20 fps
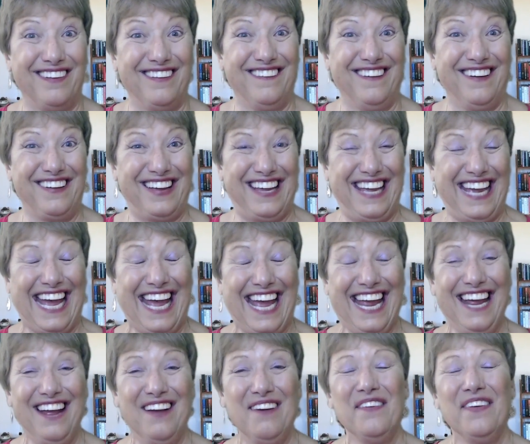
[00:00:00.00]

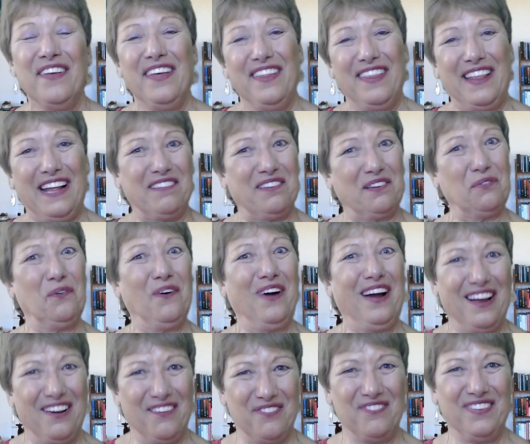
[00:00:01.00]
okay? That's a
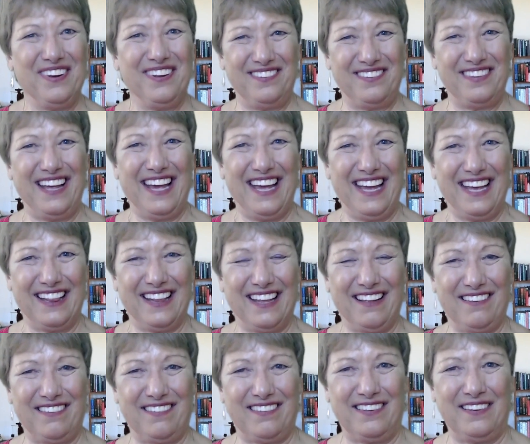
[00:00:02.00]
way of me saying
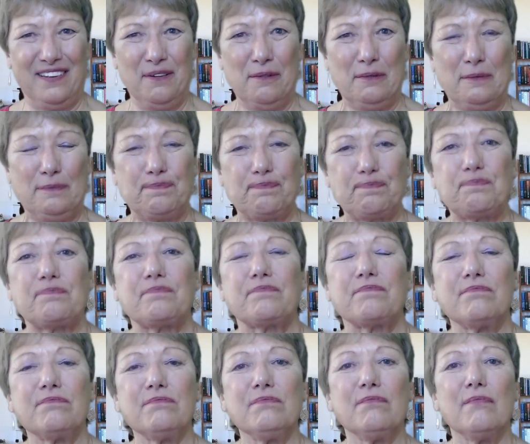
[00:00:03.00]
this.
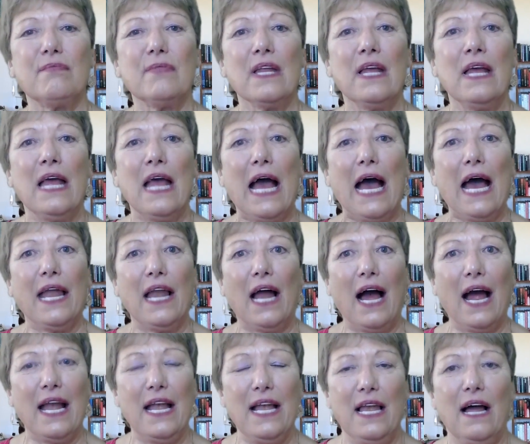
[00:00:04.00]
And
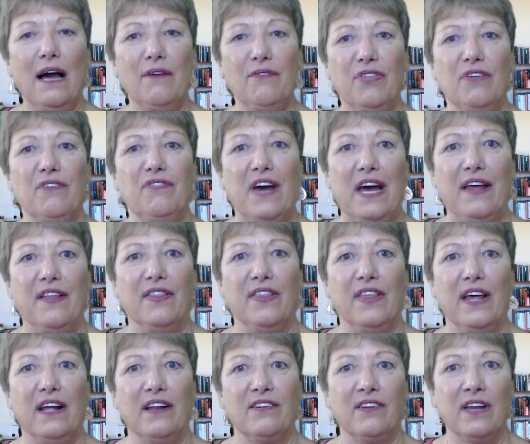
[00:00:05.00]
I love the fact
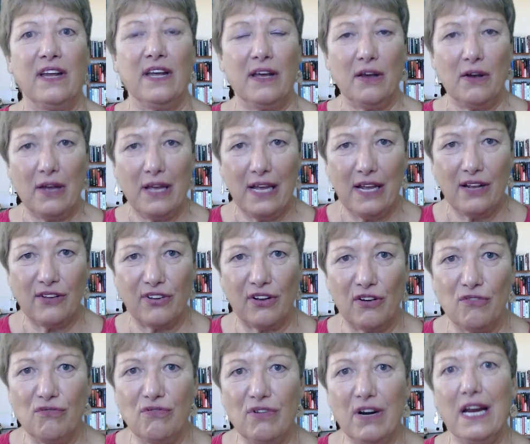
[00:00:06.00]
that it's
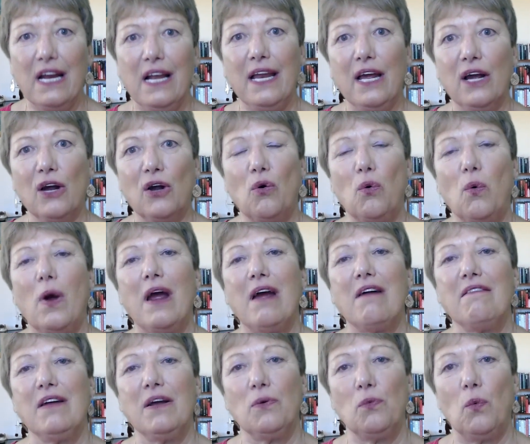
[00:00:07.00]
a really
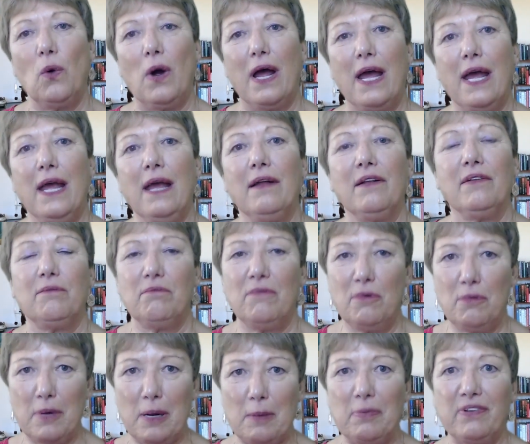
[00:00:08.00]
Aquarian way, and
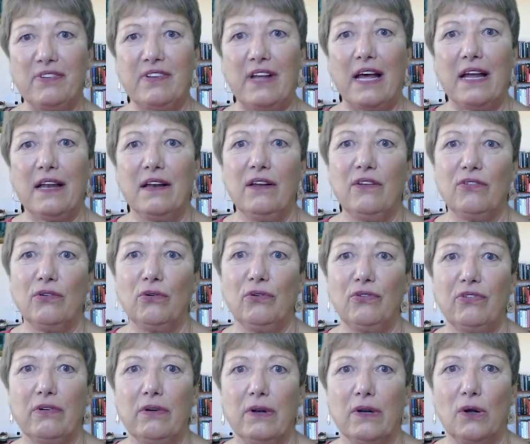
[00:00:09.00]
remember Saturn is
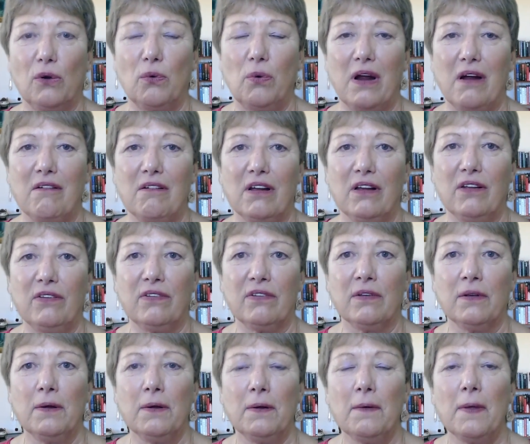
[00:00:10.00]
also in Aquarius,